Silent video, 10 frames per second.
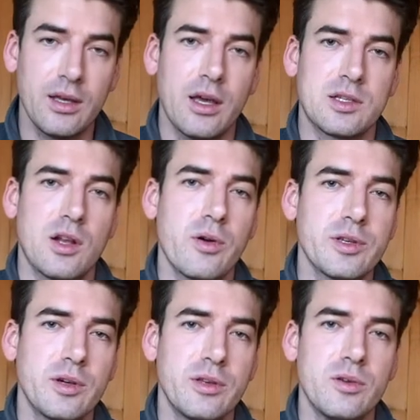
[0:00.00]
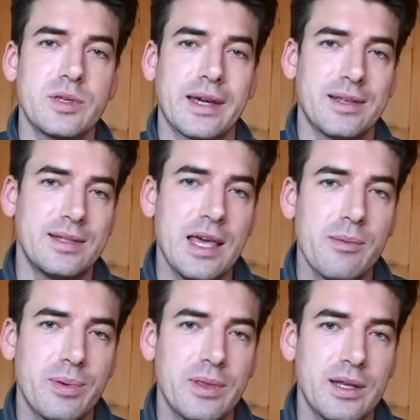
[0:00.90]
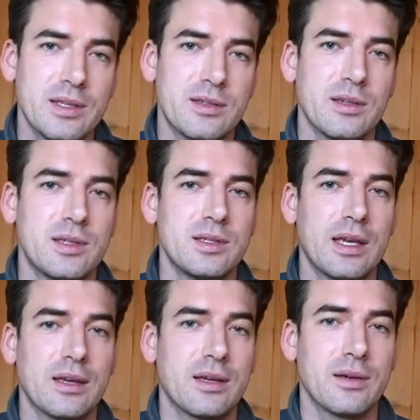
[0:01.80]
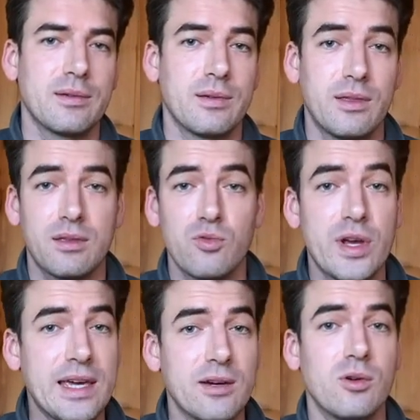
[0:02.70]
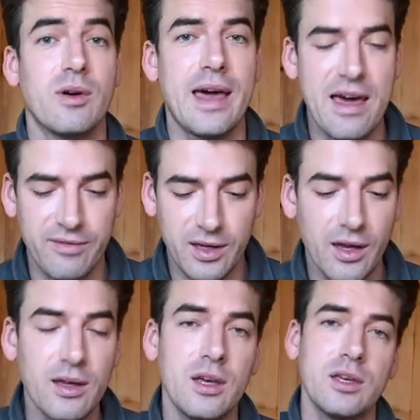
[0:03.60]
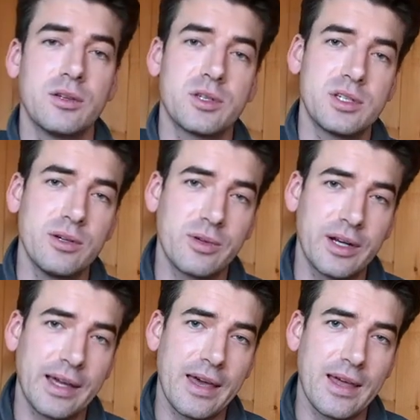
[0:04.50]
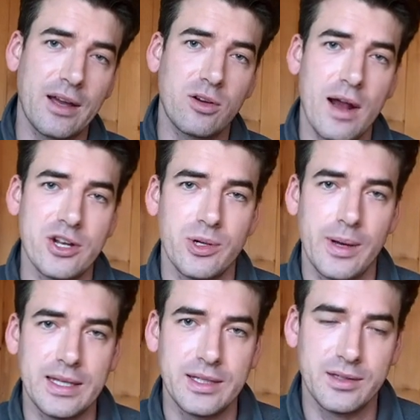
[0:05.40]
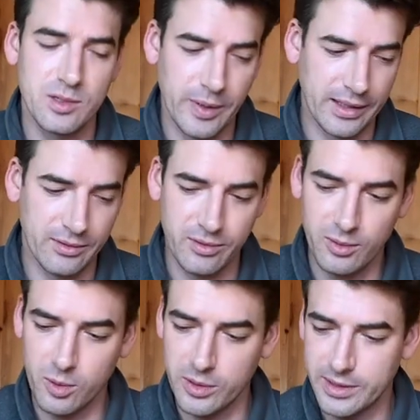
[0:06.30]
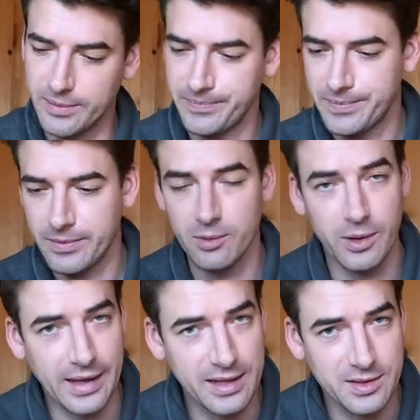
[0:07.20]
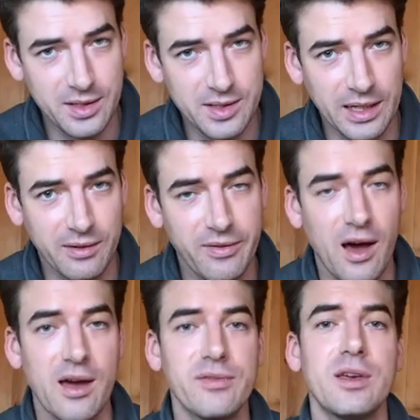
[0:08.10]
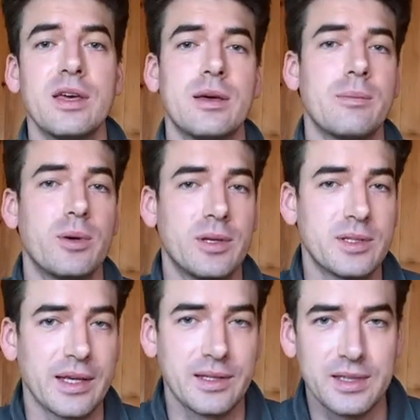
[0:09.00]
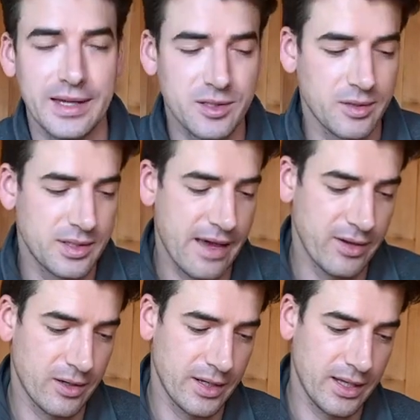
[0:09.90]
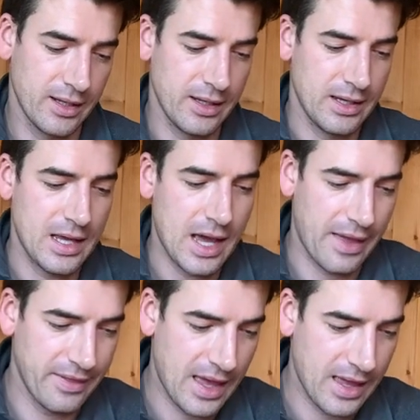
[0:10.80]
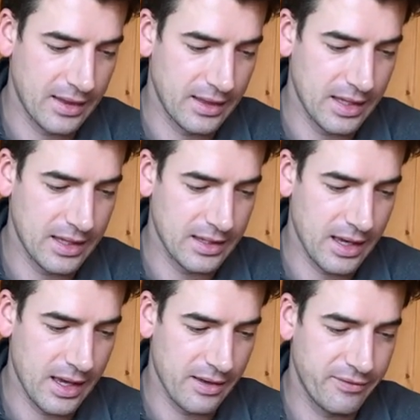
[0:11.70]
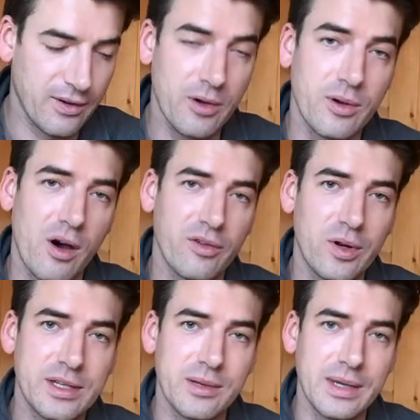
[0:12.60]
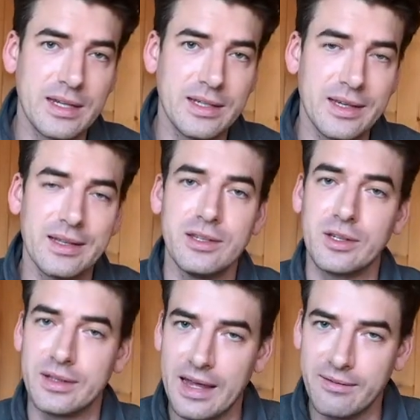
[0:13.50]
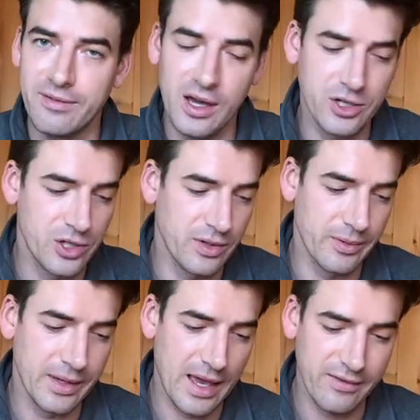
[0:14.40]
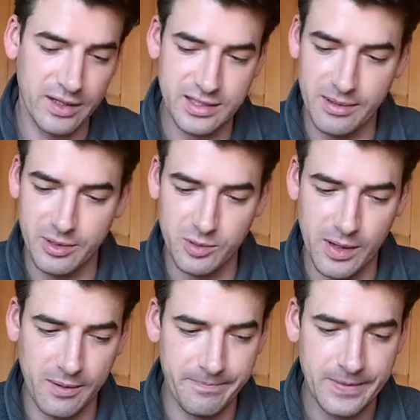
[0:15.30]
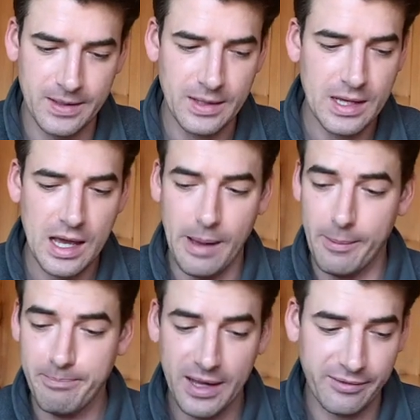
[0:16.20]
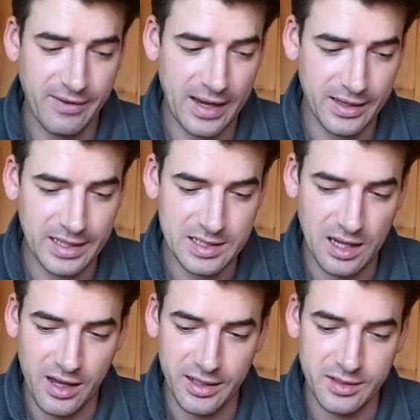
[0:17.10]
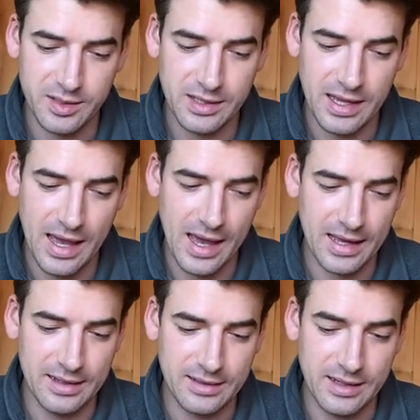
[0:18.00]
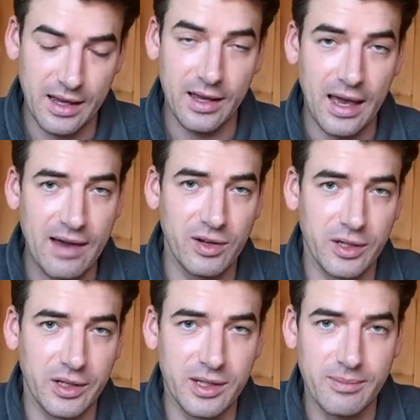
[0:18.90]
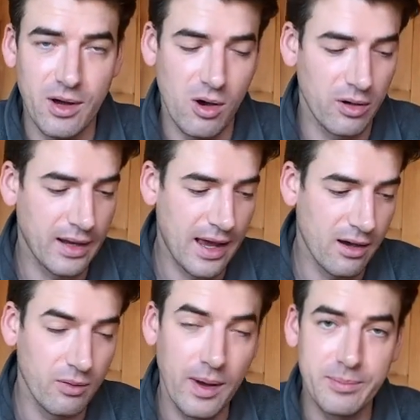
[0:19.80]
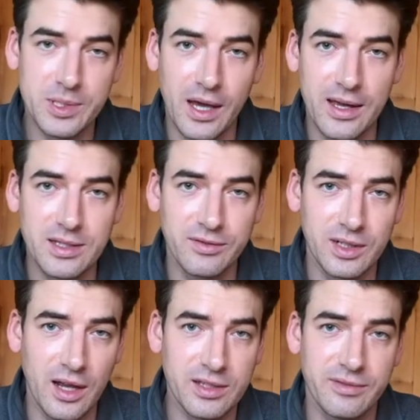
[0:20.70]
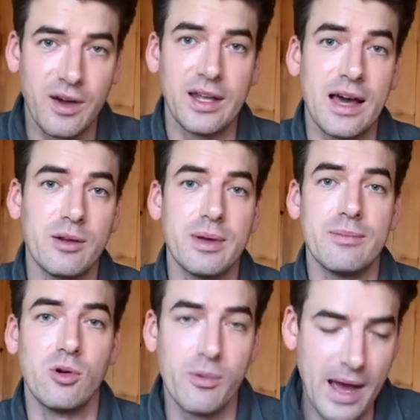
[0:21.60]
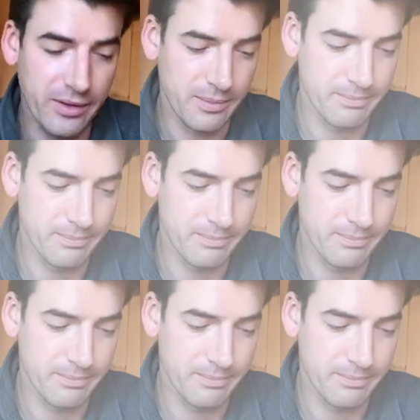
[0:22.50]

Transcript: As long as you're using a tip that is sink three or heavier, you're still gonna get that graduated swing through the water. The one that ends in a sink five, put a sink six or seven on it. And then the uh, float hover intermediate, you can then fine tune it with a heavier tip as well. I'm a big fan of these lines, and uh, have a look at them on our website if you'd like to find out a bit more about them.